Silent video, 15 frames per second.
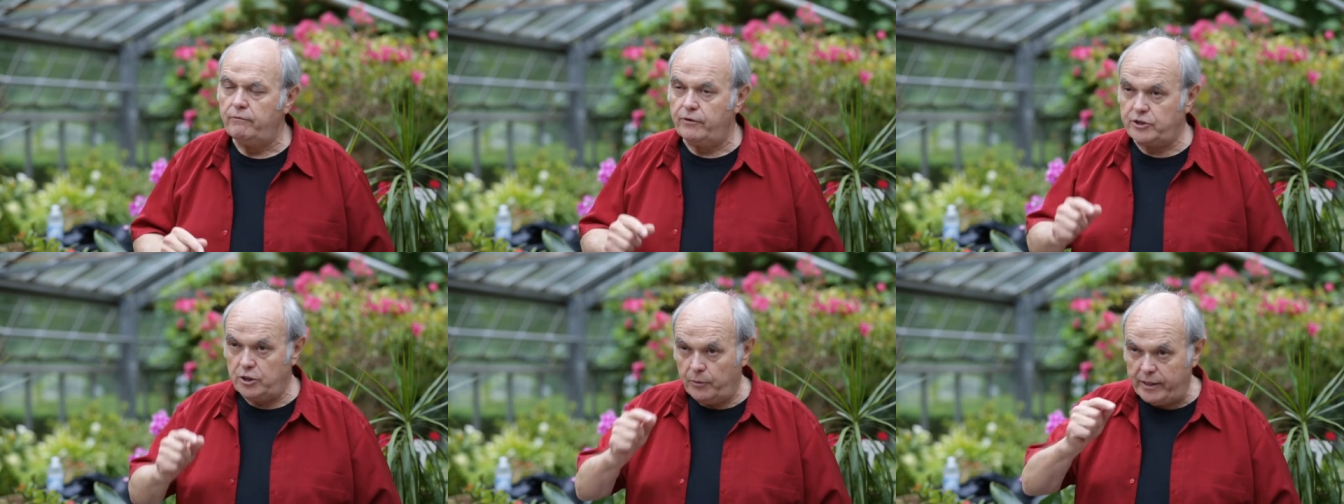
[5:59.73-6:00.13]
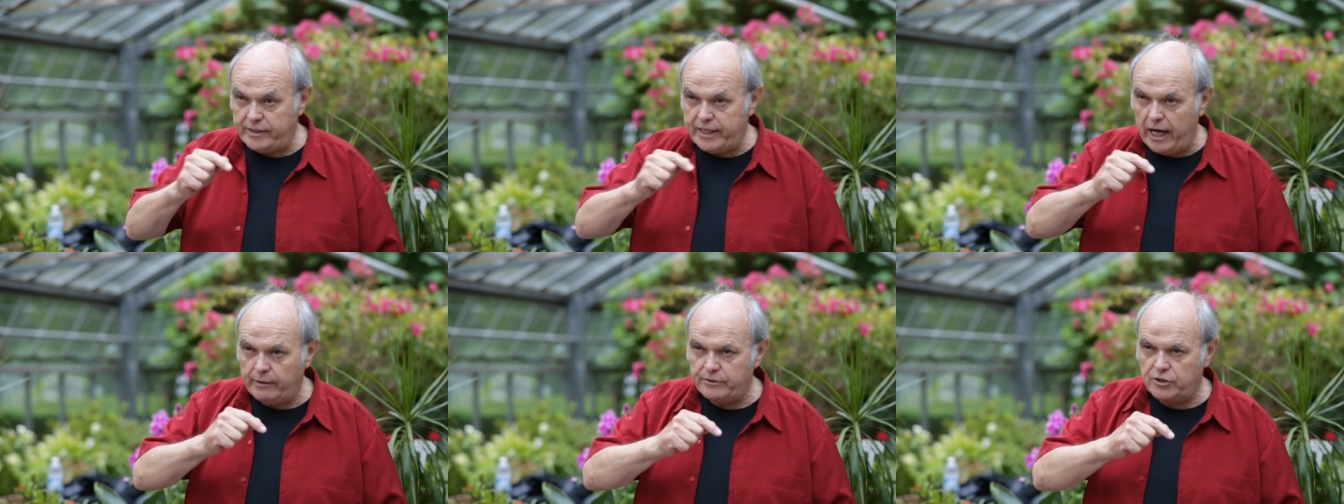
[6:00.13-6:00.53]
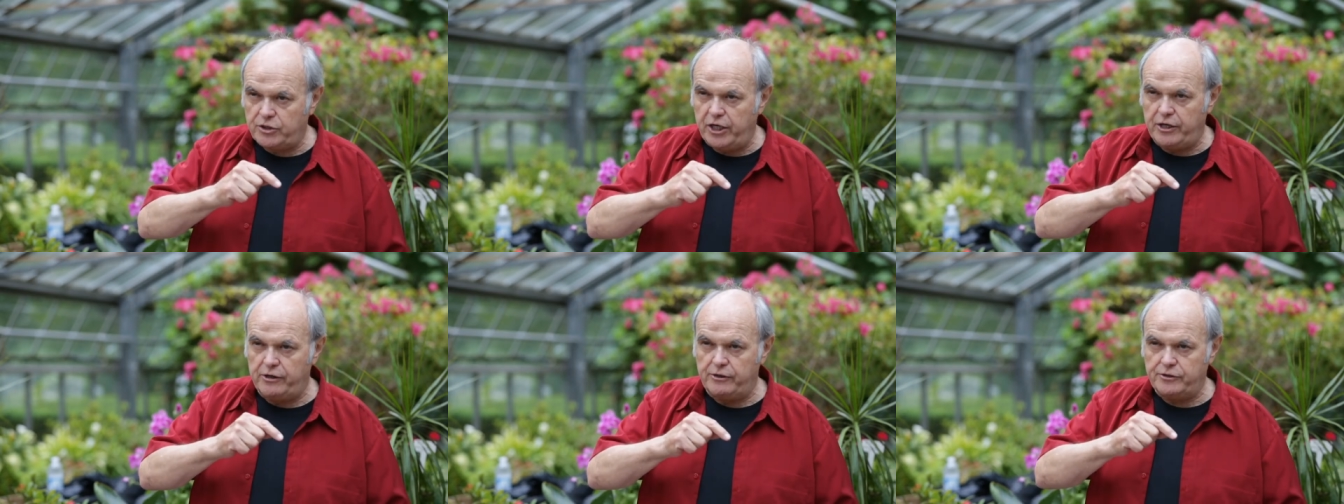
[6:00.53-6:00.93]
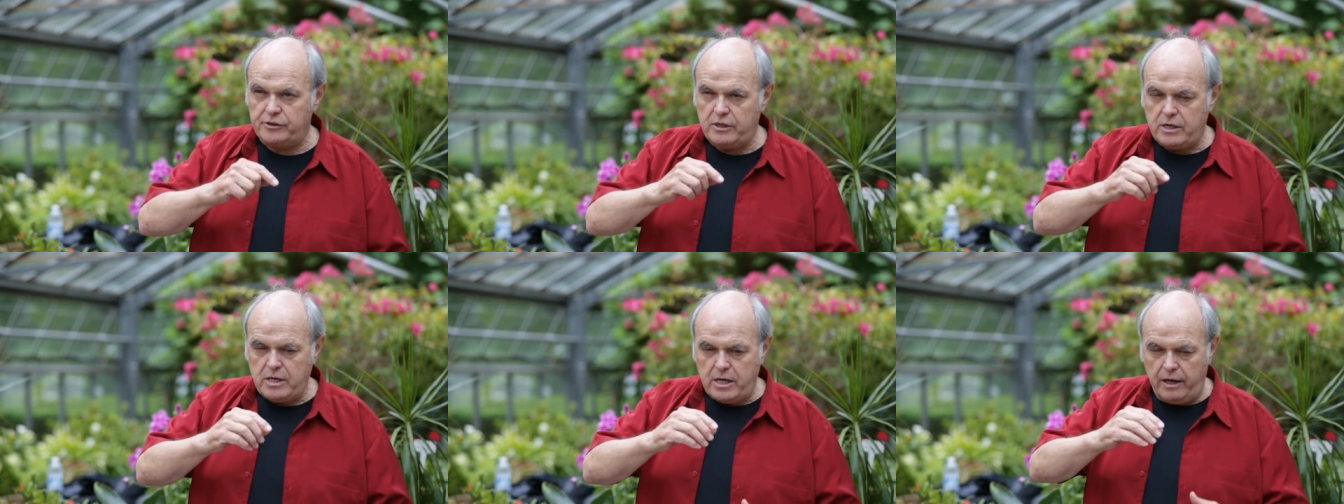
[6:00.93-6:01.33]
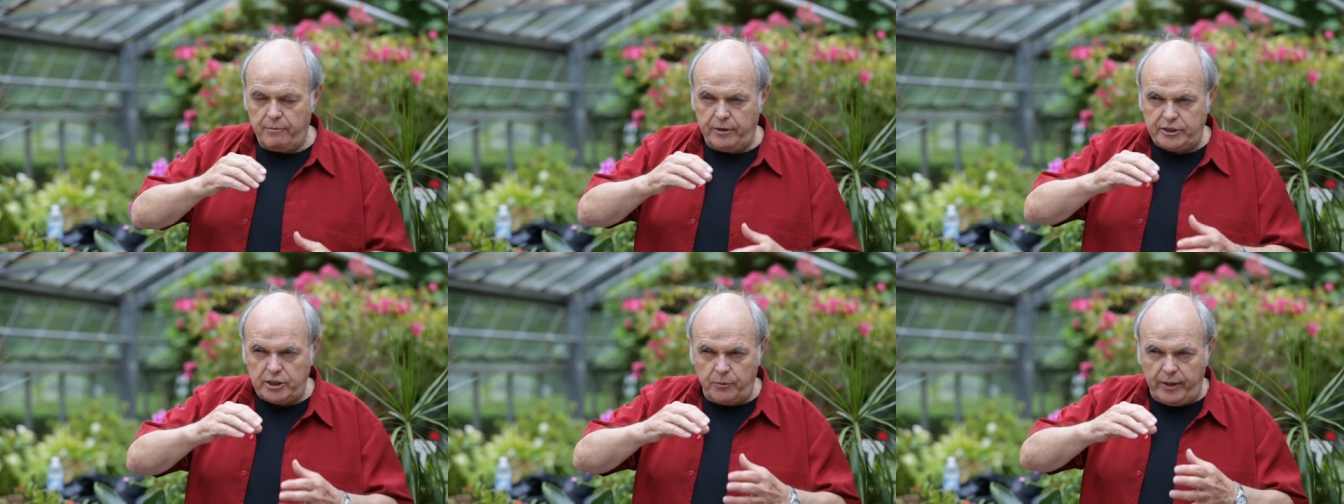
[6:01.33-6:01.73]
And she went downstairs,
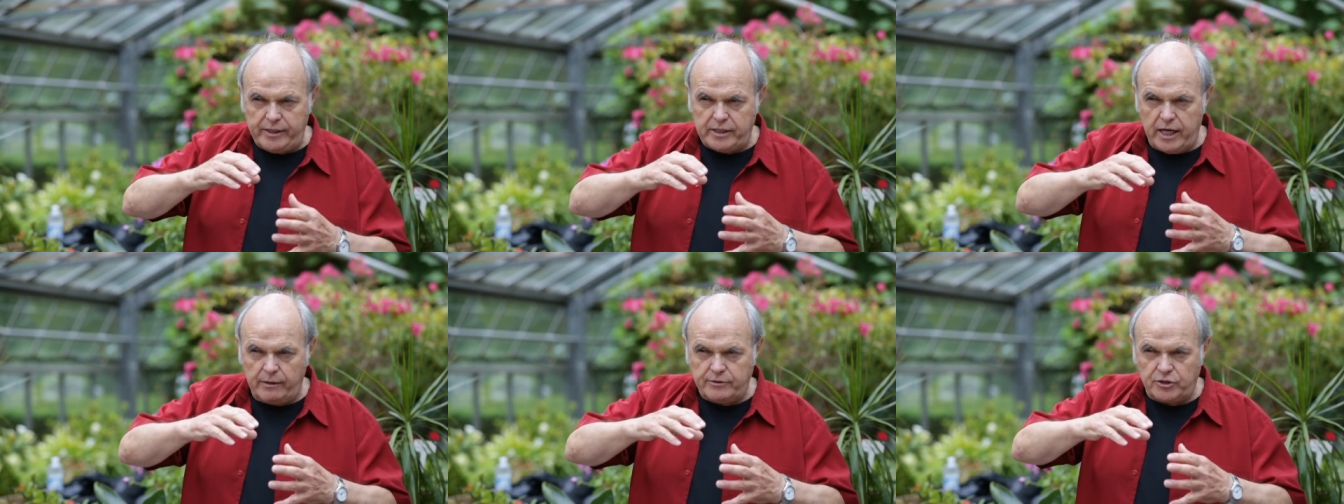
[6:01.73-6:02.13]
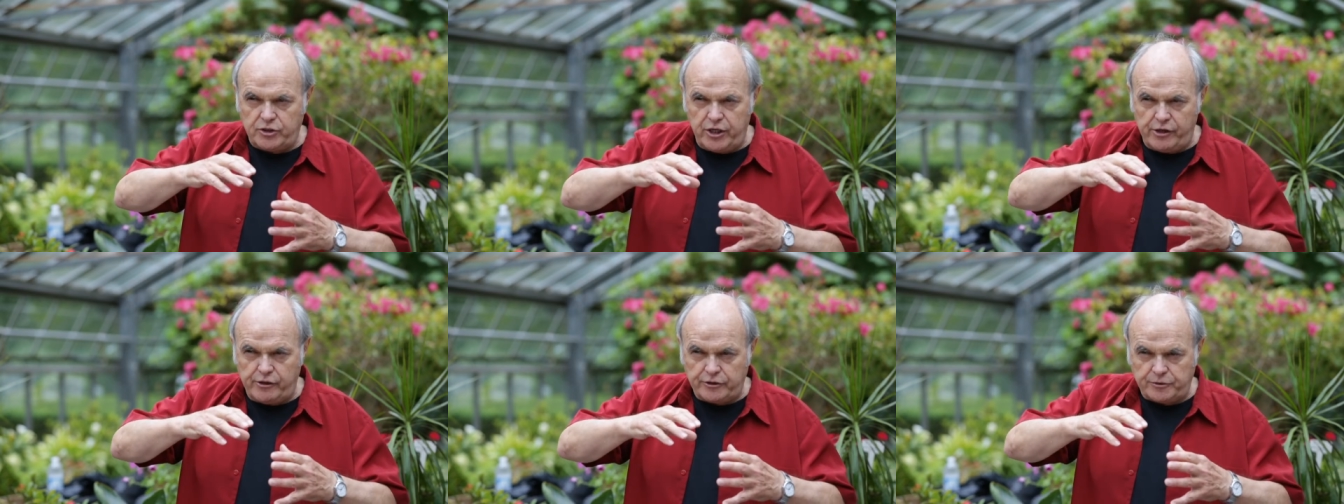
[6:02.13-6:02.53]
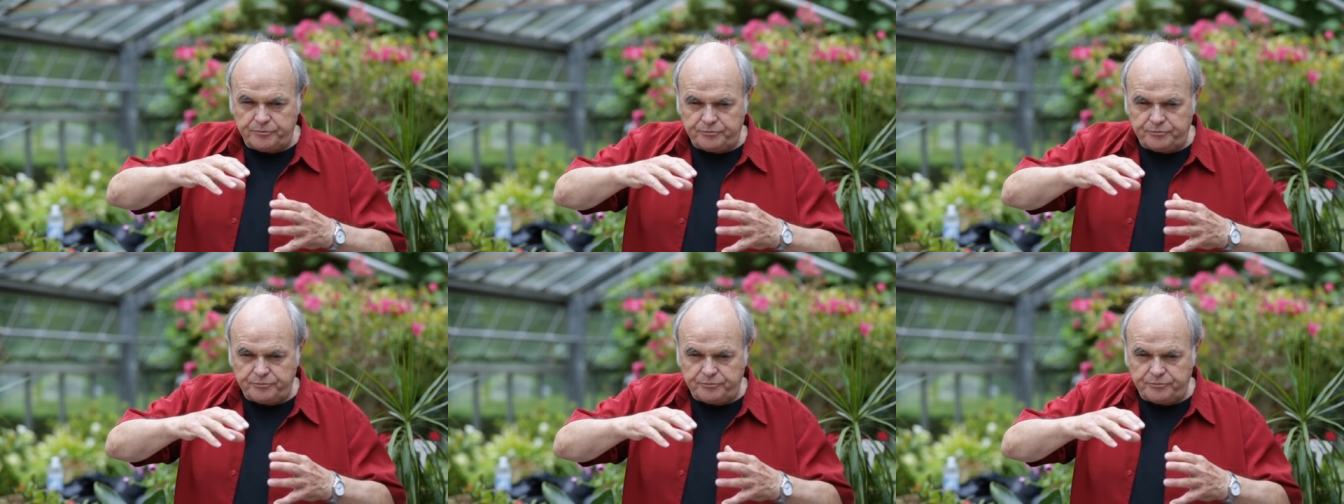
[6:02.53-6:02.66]
and when she went downstairs,